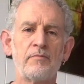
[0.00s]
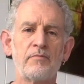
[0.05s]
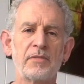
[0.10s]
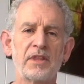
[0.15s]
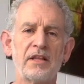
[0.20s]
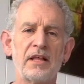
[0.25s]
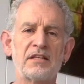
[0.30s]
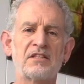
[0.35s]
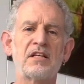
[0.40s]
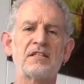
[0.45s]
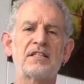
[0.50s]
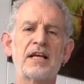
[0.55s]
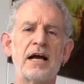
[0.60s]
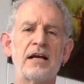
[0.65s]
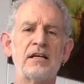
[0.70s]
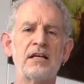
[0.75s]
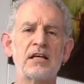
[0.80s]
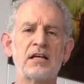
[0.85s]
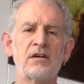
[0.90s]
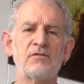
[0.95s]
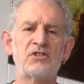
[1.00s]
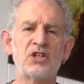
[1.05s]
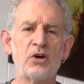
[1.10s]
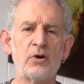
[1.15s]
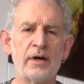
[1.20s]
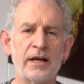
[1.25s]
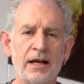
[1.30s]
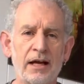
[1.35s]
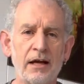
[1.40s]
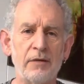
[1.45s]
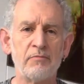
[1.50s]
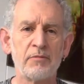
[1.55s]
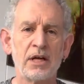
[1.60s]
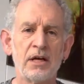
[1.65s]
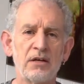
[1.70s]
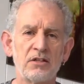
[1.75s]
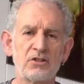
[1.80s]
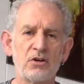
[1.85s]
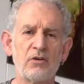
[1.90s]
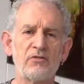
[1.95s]
That's the technique of doing it.
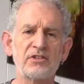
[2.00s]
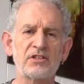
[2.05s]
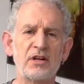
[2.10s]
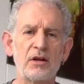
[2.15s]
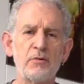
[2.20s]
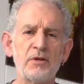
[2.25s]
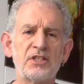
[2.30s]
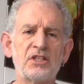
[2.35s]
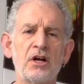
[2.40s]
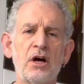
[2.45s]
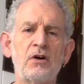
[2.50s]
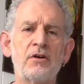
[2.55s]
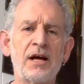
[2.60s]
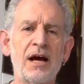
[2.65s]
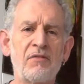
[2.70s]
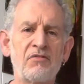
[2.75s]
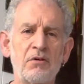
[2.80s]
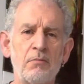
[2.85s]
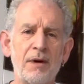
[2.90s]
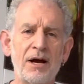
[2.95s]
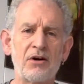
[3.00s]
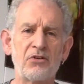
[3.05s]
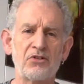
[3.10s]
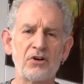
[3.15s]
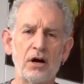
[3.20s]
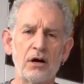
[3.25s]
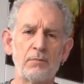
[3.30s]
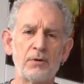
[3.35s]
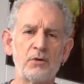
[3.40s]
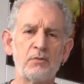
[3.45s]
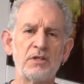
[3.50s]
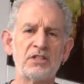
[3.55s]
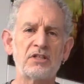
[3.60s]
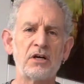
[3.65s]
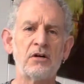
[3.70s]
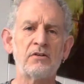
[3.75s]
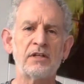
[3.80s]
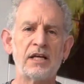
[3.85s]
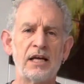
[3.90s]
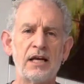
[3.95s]
So obviously we don't have the mouth open. We
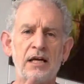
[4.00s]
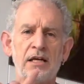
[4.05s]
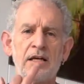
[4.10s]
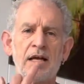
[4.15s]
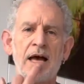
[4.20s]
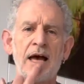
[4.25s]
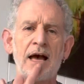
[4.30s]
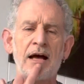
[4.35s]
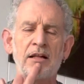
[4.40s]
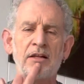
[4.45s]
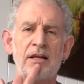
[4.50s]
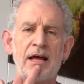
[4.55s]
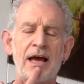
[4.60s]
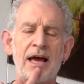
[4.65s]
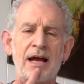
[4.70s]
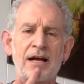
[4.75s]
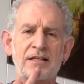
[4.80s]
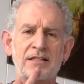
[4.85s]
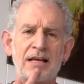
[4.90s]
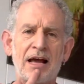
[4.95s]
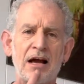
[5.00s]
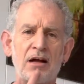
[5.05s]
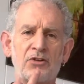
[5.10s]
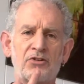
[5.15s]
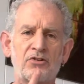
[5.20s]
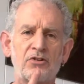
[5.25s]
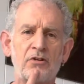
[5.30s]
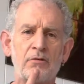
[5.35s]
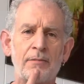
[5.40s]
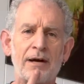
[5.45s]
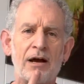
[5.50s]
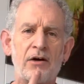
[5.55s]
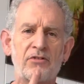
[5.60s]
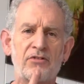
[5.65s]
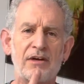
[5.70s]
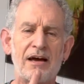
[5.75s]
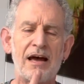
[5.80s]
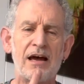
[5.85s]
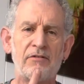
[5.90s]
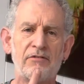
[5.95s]
don't inhale and exhale through the mouth
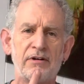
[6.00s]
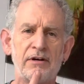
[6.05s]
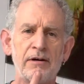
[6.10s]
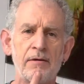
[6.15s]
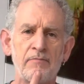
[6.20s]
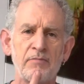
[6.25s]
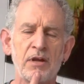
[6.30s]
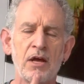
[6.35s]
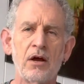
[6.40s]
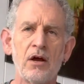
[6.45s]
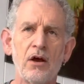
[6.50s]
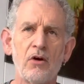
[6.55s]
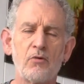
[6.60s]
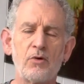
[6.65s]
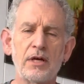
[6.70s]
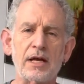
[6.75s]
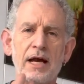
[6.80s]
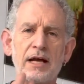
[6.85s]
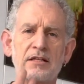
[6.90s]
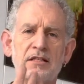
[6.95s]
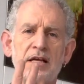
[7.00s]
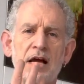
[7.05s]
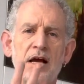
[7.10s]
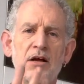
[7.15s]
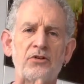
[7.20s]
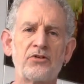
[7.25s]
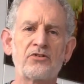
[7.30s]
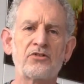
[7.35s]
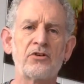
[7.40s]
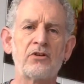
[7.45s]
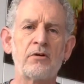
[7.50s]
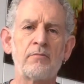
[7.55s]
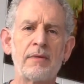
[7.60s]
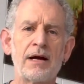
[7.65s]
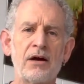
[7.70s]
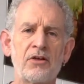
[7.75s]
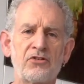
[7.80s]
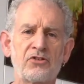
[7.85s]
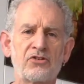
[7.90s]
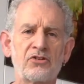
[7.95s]
ever. We exhale through the
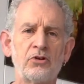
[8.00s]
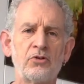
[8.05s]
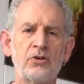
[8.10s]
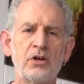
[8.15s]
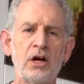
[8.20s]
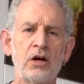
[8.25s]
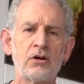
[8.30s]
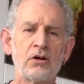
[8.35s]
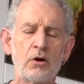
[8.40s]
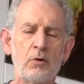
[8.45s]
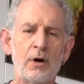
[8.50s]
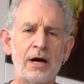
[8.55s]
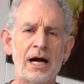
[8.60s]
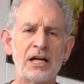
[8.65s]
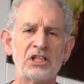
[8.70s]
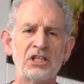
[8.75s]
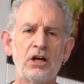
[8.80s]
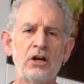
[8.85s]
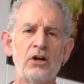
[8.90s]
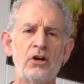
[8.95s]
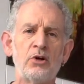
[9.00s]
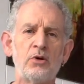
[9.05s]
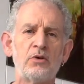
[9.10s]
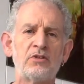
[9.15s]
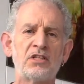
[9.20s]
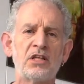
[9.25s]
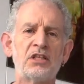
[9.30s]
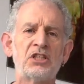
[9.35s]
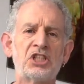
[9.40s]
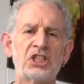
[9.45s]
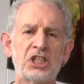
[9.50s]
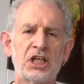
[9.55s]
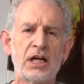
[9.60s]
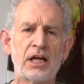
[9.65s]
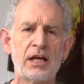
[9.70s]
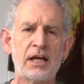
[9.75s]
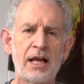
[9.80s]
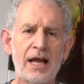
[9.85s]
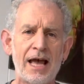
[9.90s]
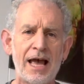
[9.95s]
mouth through the yoga. We're actually losing
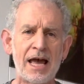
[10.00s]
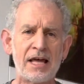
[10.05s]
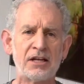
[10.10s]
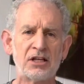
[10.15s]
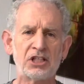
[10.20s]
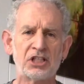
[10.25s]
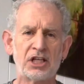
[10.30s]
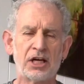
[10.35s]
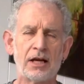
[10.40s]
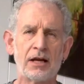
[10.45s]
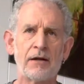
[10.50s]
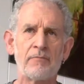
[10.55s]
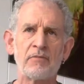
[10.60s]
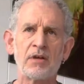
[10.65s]
chi energy.